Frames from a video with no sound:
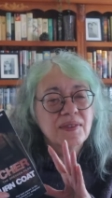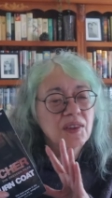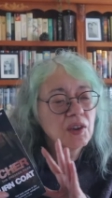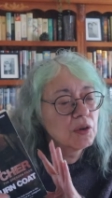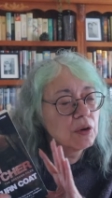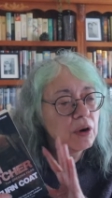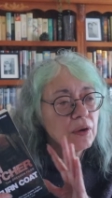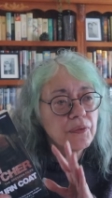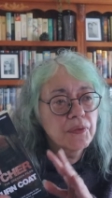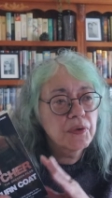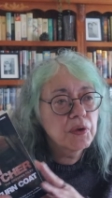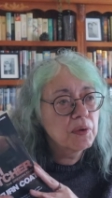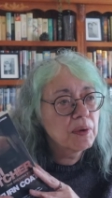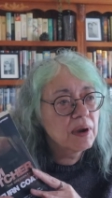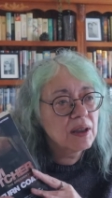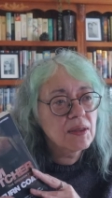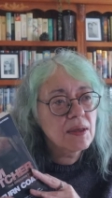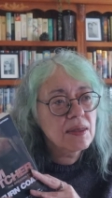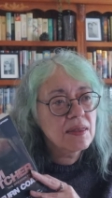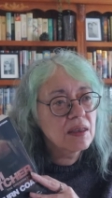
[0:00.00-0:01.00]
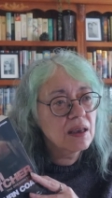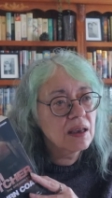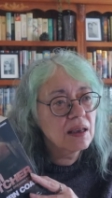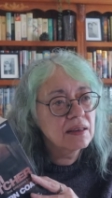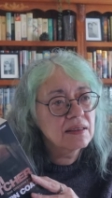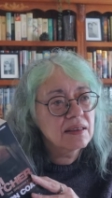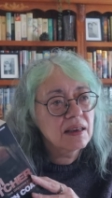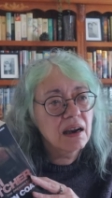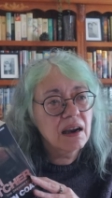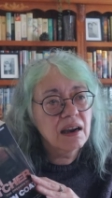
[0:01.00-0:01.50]
There are a few other
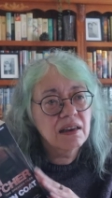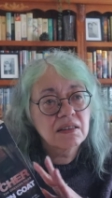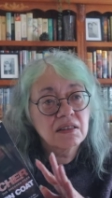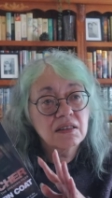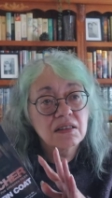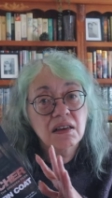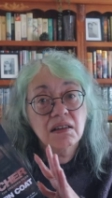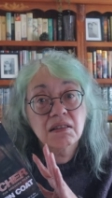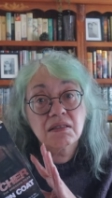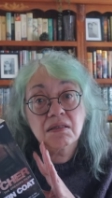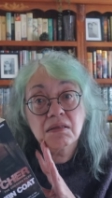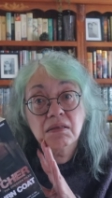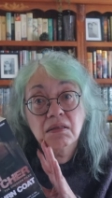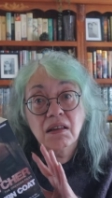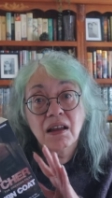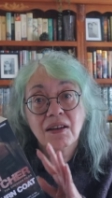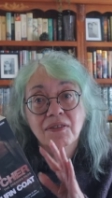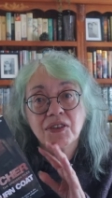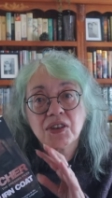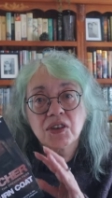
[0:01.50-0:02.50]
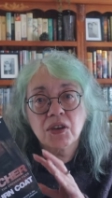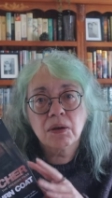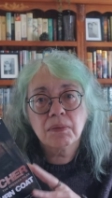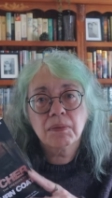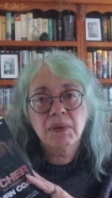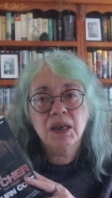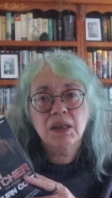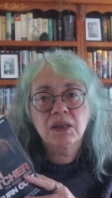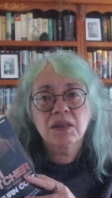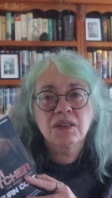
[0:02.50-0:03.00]
things I just love so
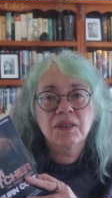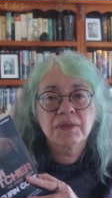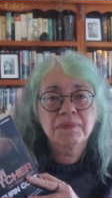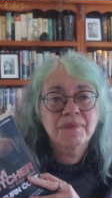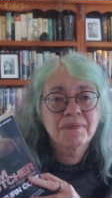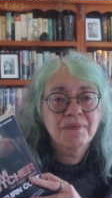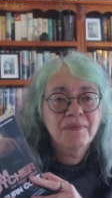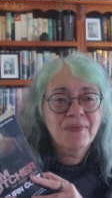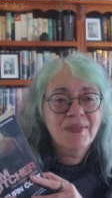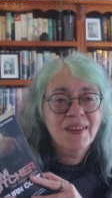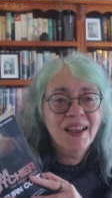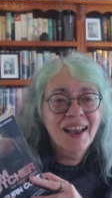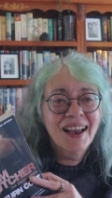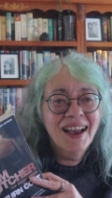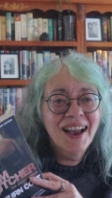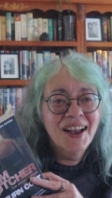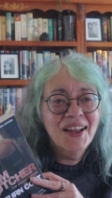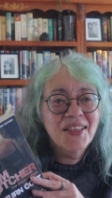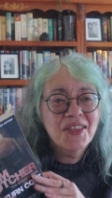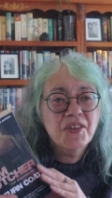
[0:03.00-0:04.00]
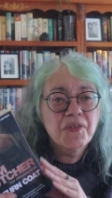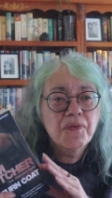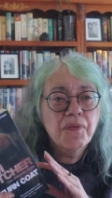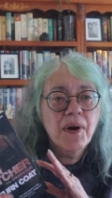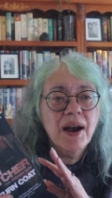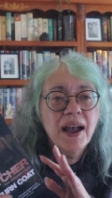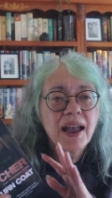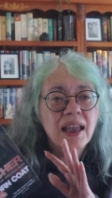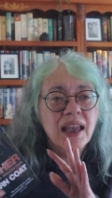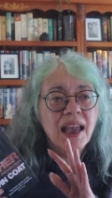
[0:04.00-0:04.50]
much. The
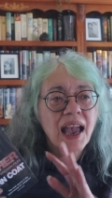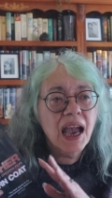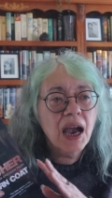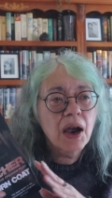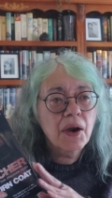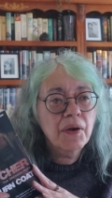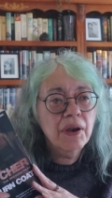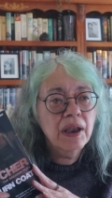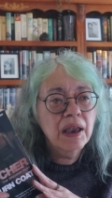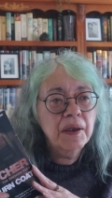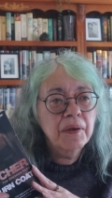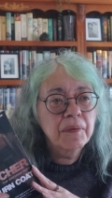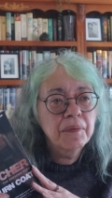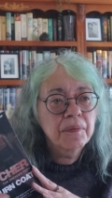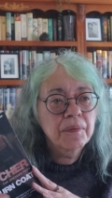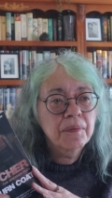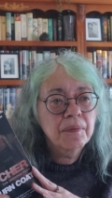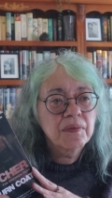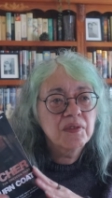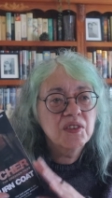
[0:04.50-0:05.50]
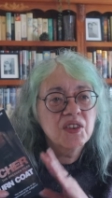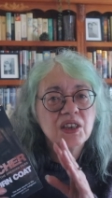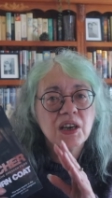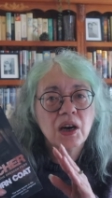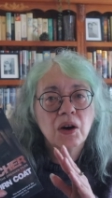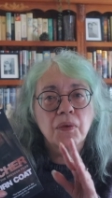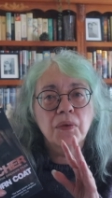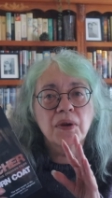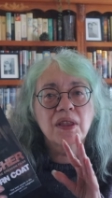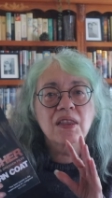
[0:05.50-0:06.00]
way Harry
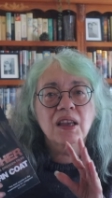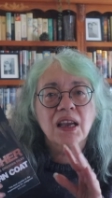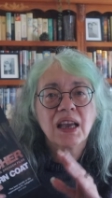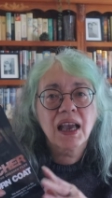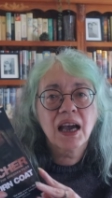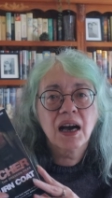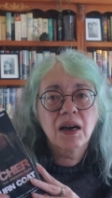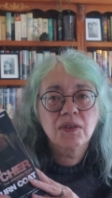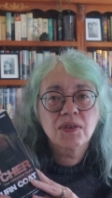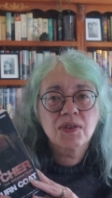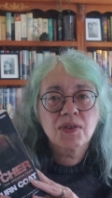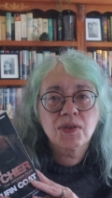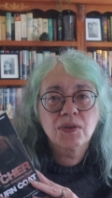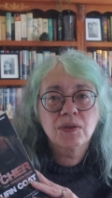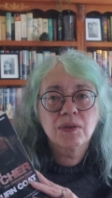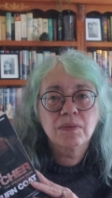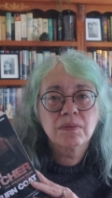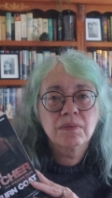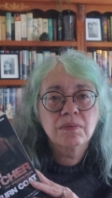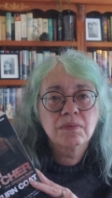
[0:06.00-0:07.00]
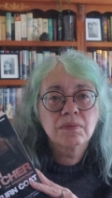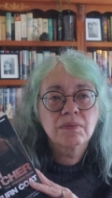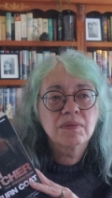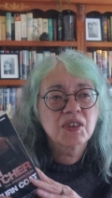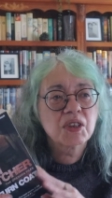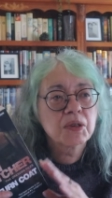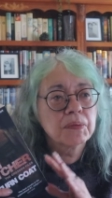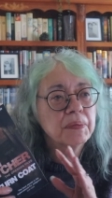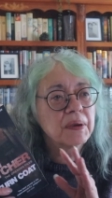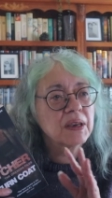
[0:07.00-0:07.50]
dealt with the council,
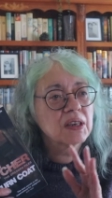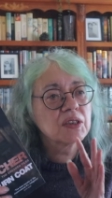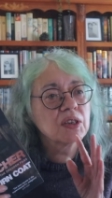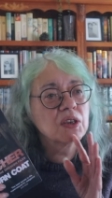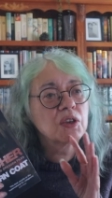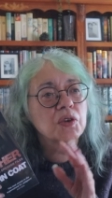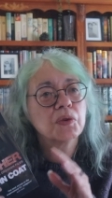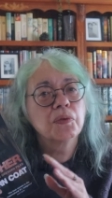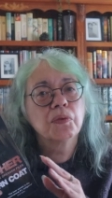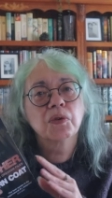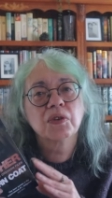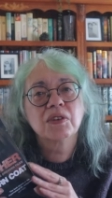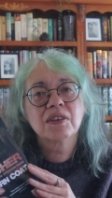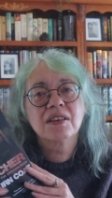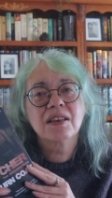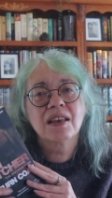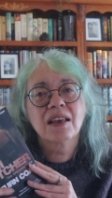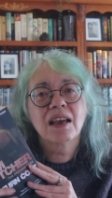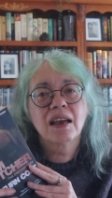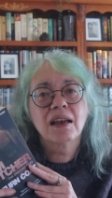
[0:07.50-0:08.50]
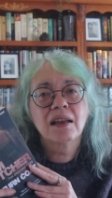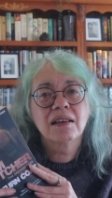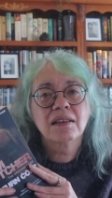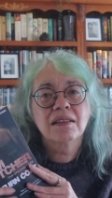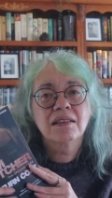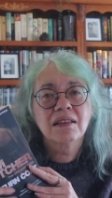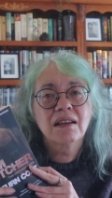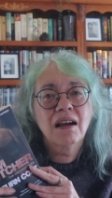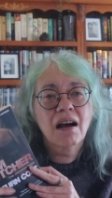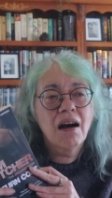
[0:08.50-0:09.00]
especially towards the
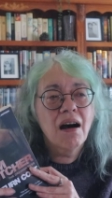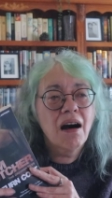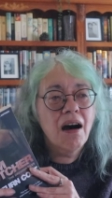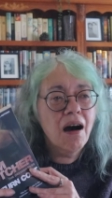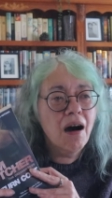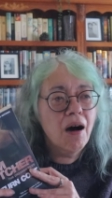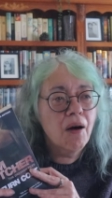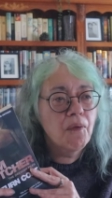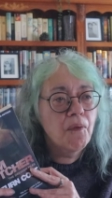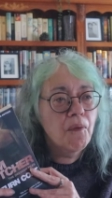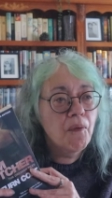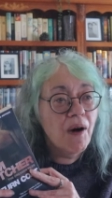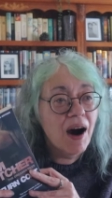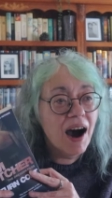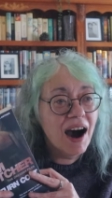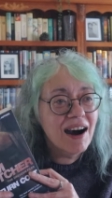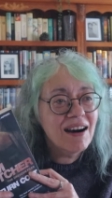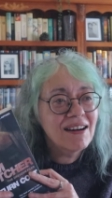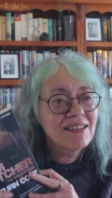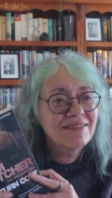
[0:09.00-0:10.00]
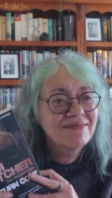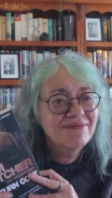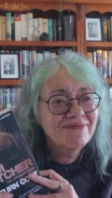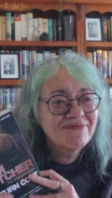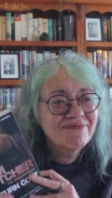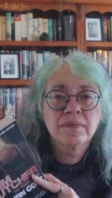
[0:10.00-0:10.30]
end. Oh, wow.